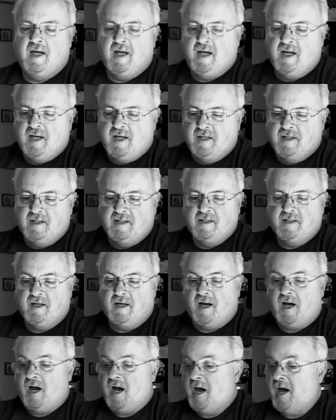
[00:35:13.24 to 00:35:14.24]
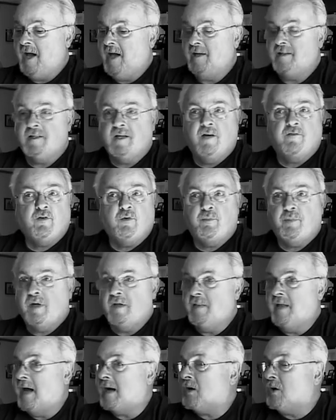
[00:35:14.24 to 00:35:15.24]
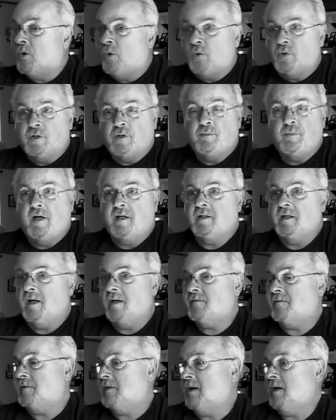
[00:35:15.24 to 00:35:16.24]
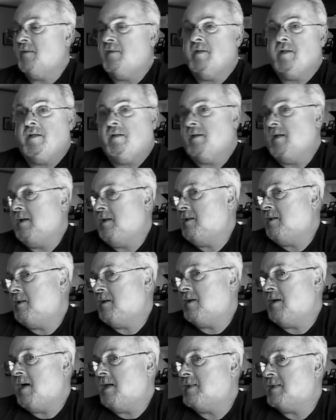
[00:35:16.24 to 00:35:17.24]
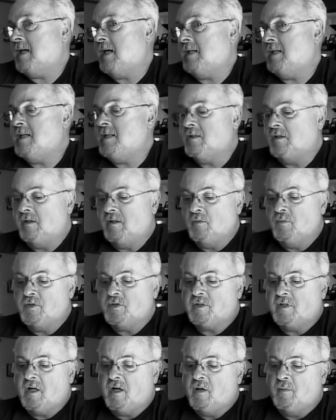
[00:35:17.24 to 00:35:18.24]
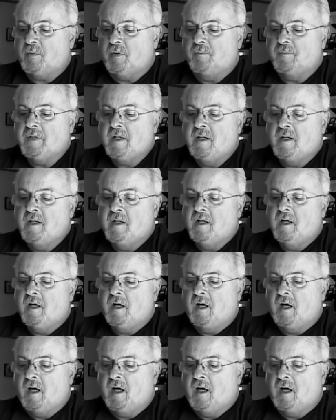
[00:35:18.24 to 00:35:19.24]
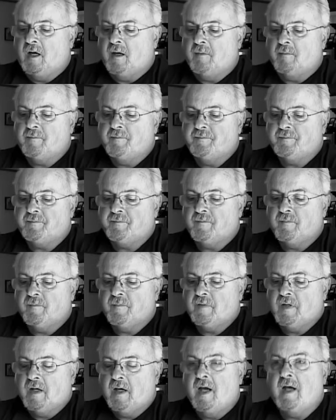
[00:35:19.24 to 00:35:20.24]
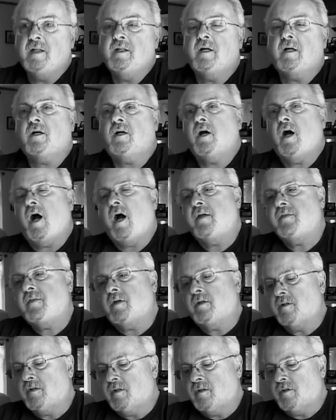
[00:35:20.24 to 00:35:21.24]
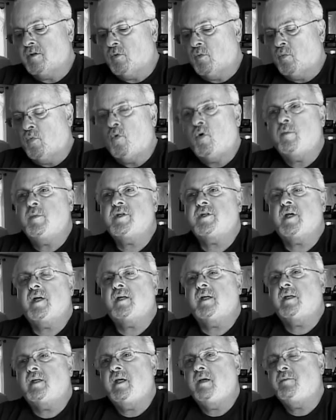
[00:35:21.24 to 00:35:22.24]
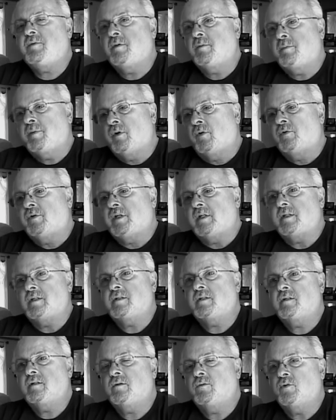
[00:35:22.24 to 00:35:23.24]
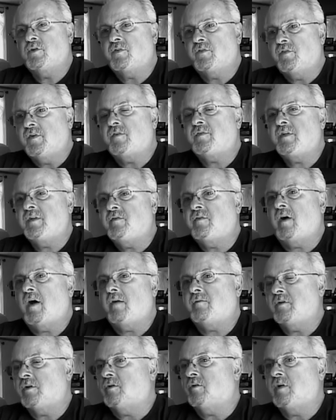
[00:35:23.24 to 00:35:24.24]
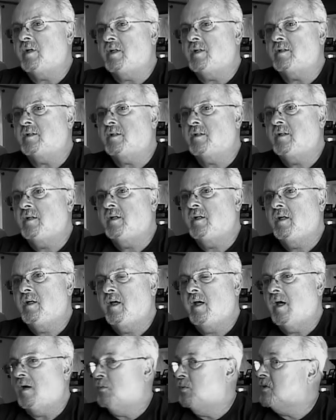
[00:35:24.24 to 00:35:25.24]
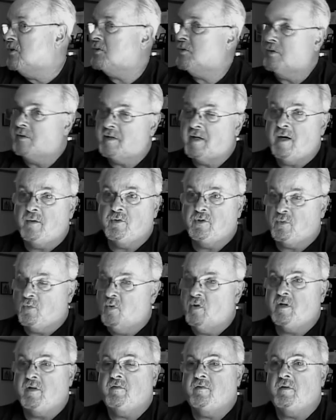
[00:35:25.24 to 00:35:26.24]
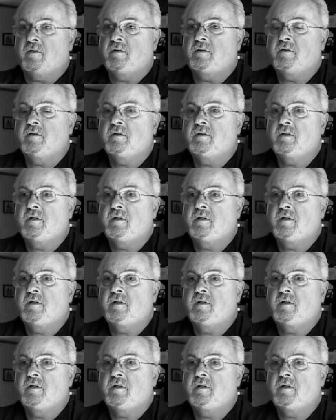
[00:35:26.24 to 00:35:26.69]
and I had never been that cold in my life, and I don't think any of the guys had either. It was mm. terrible. Um, and the, the the warmest I could keep the buildings was 55 degrees, and we thought that was wonderful.